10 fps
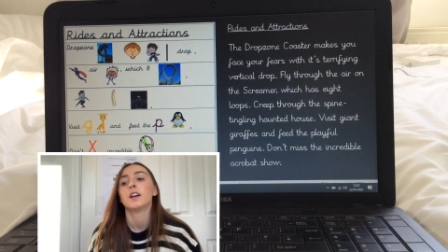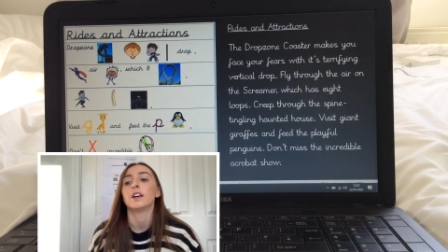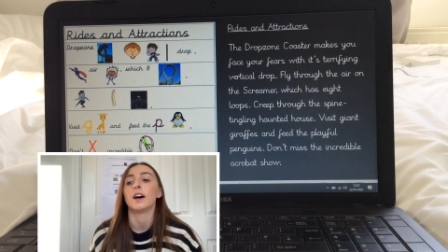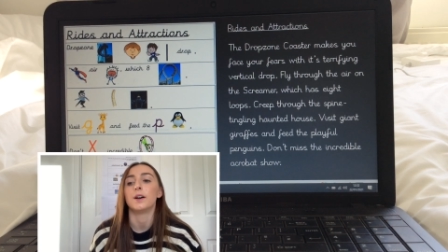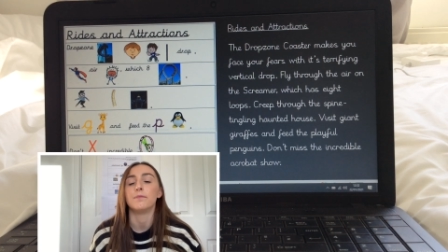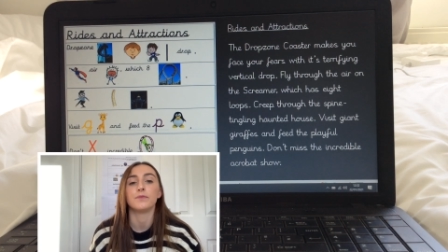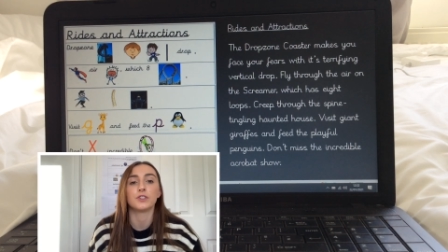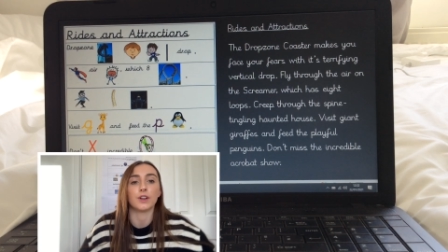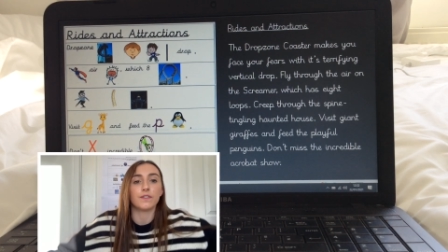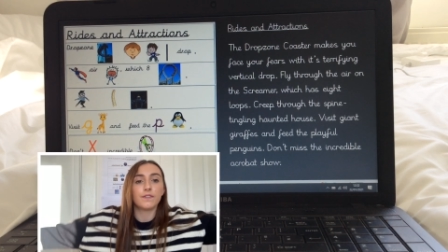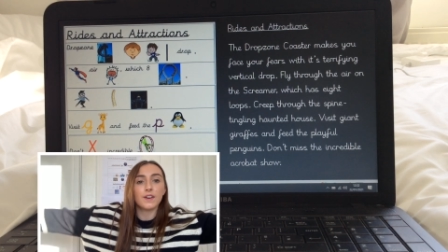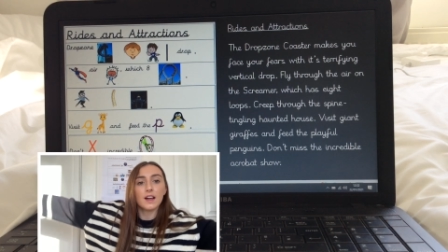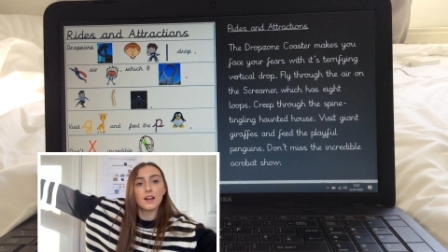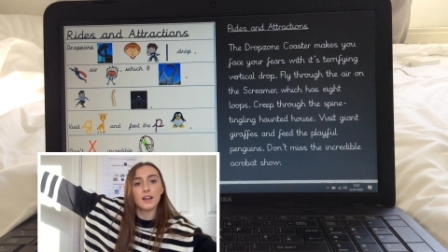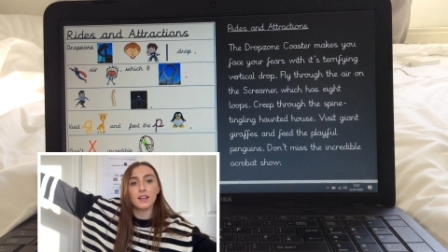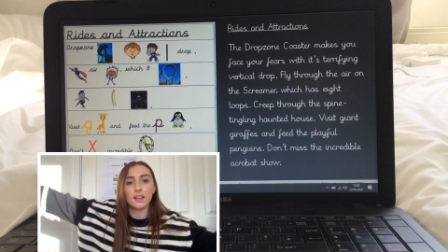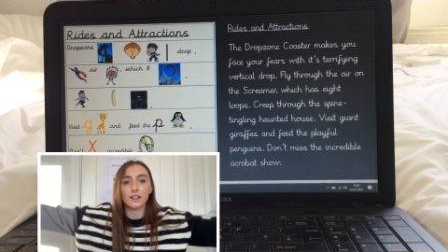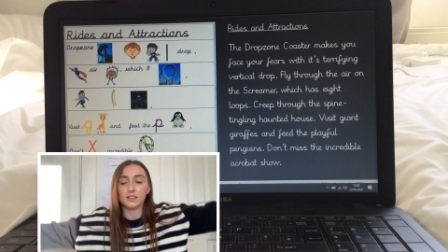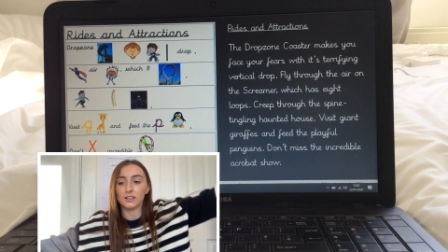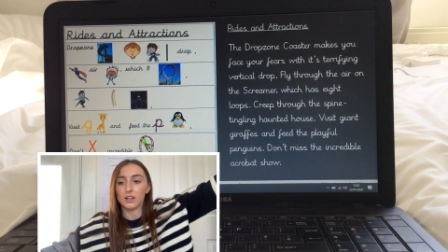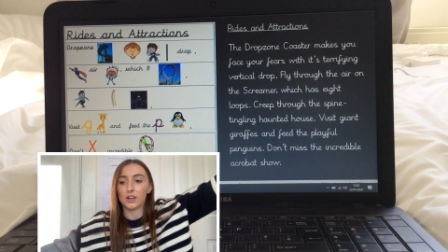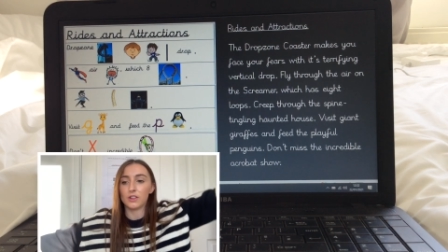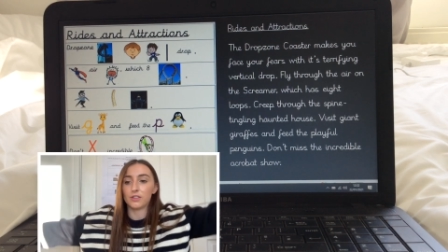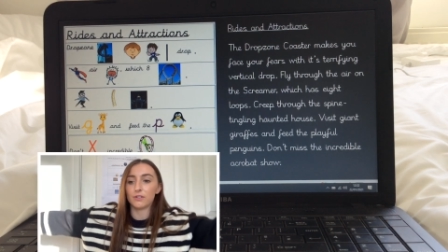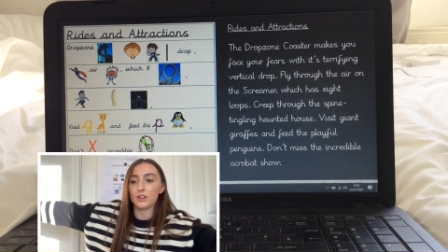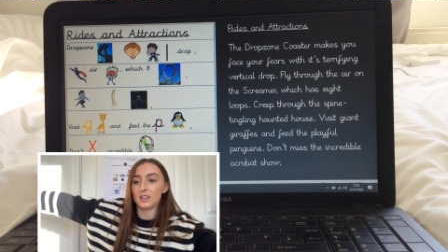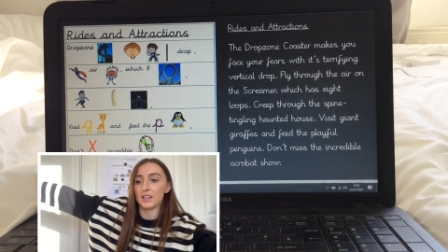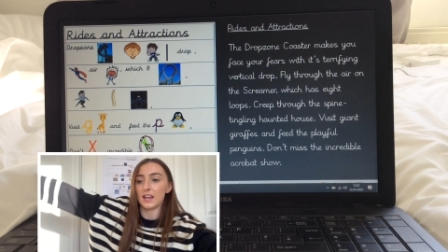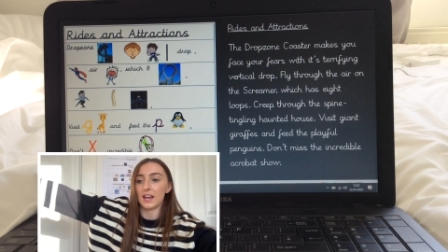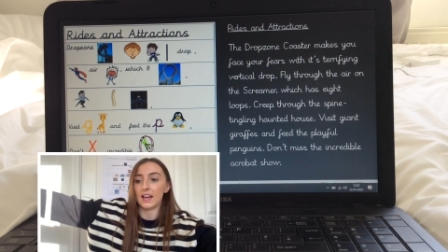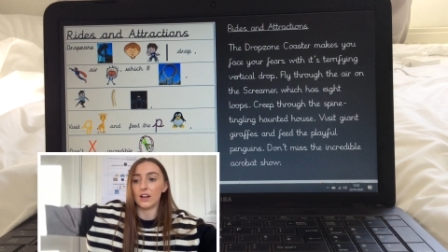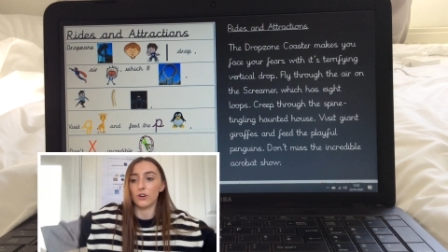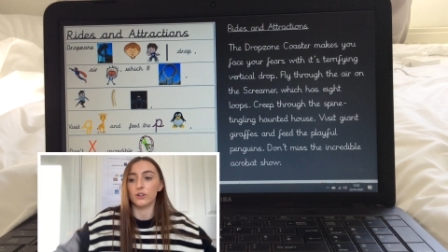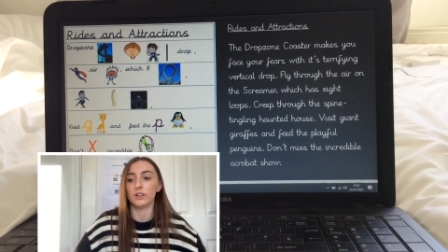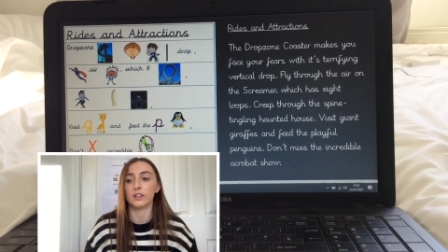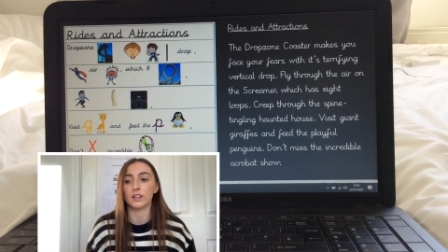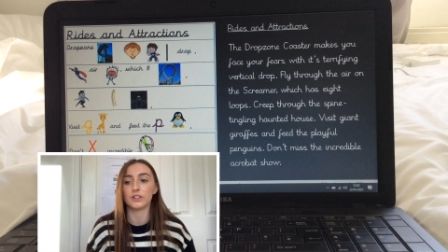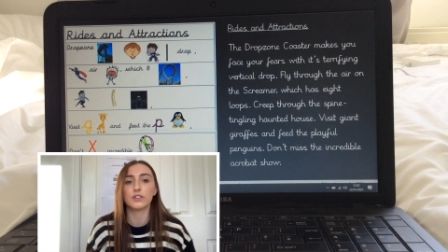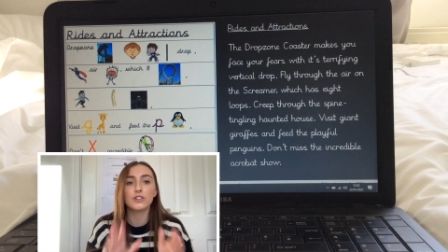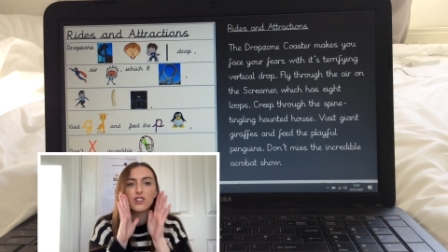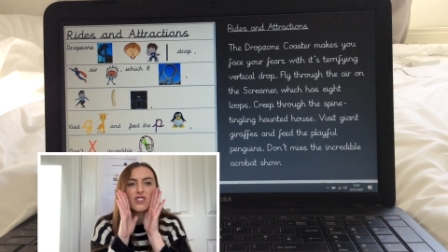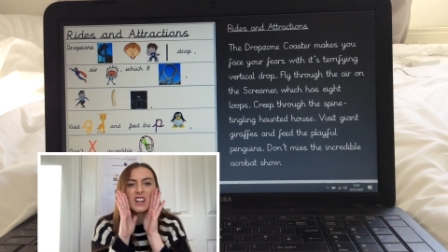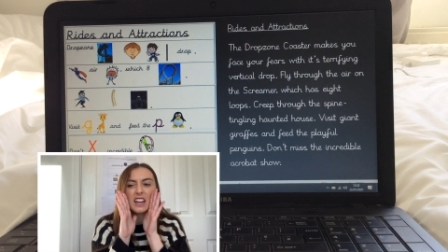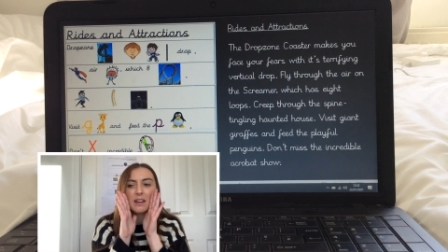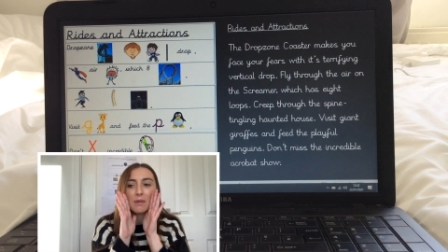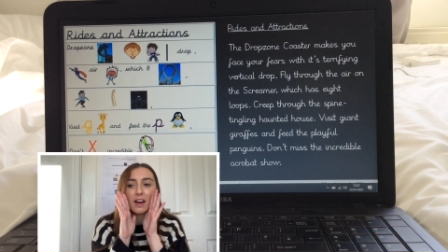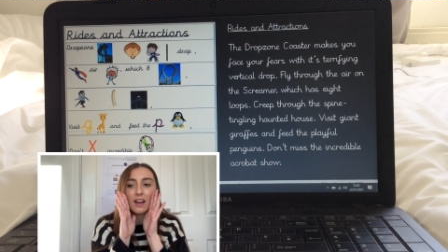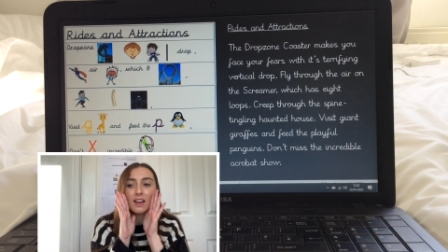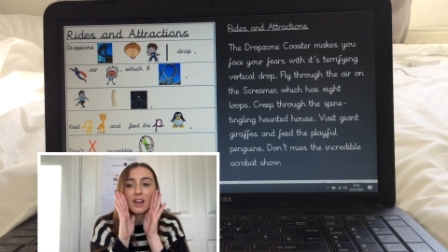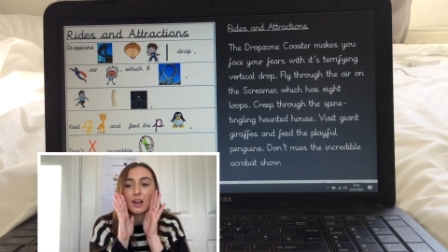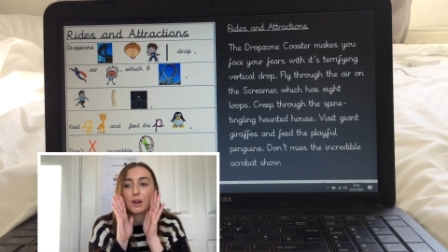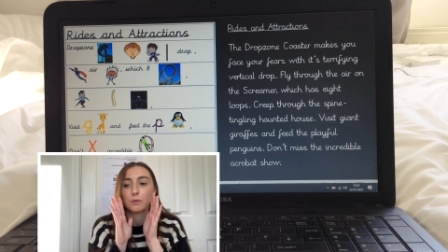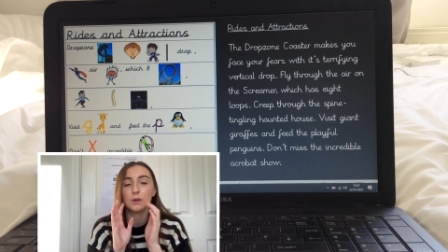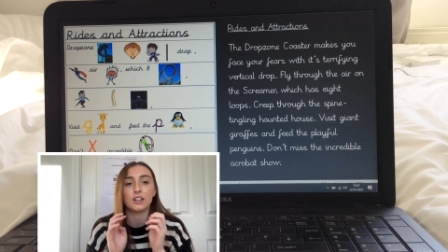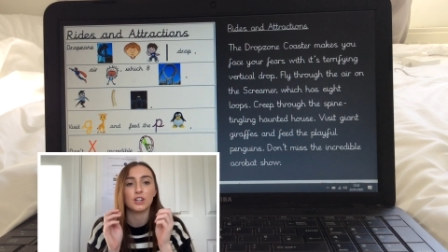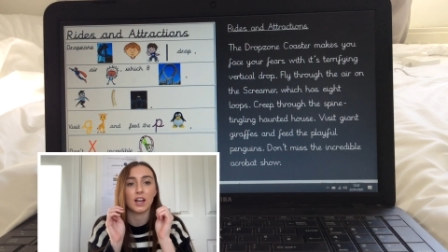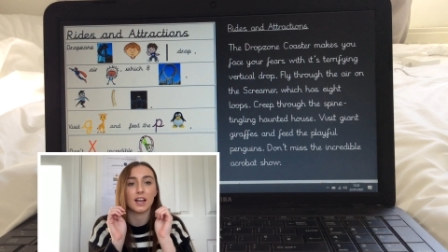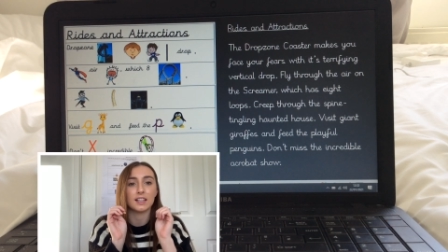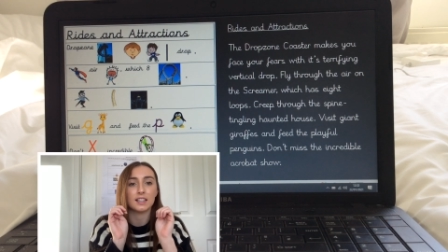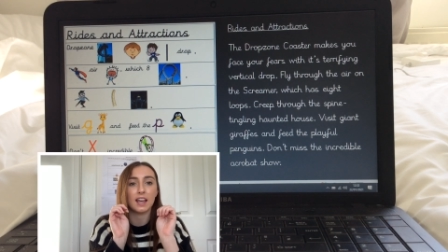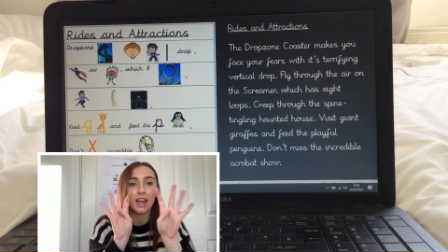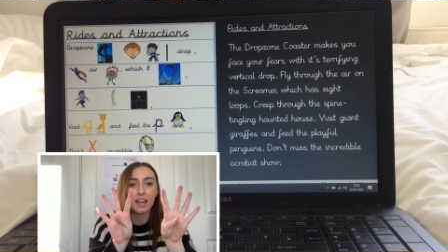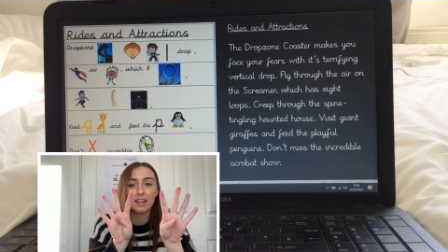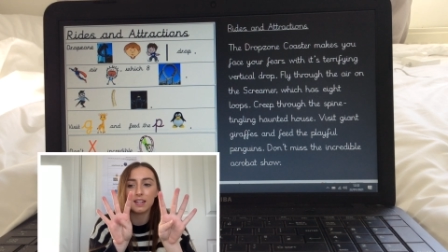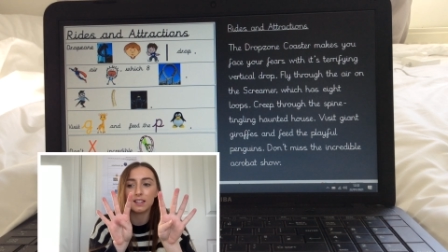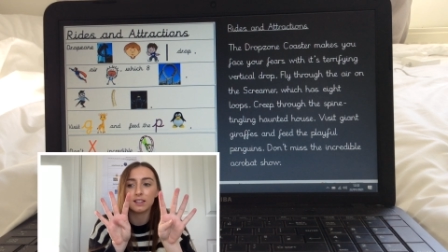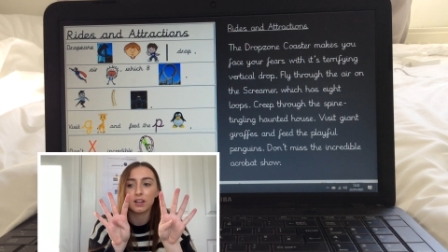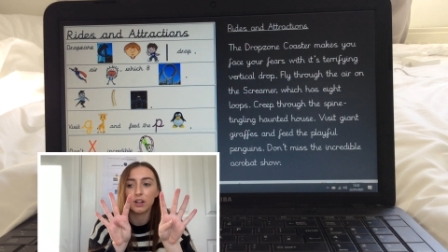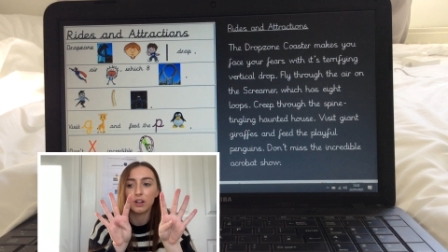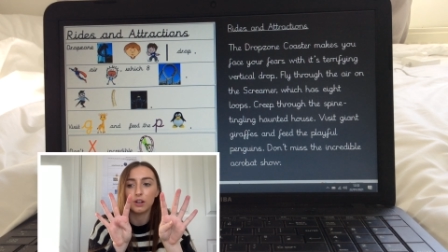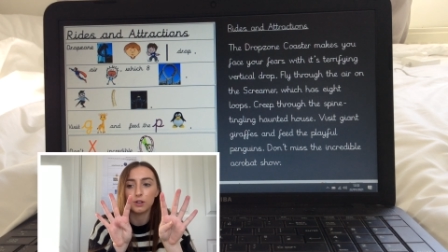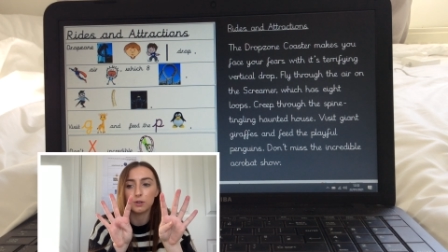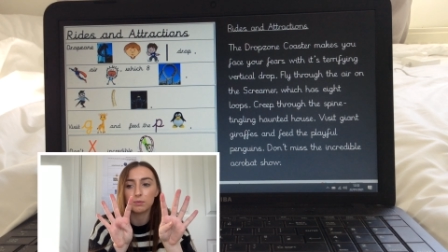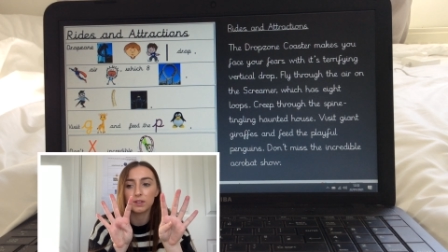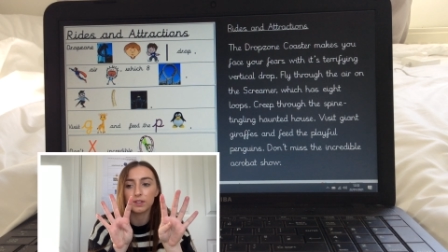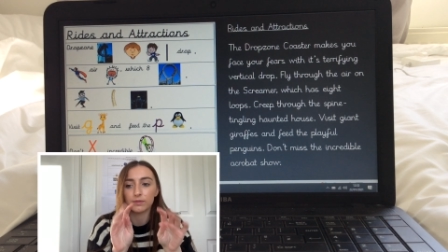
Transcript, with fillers: Um, so fly through the air on the Screamer, which has eight loops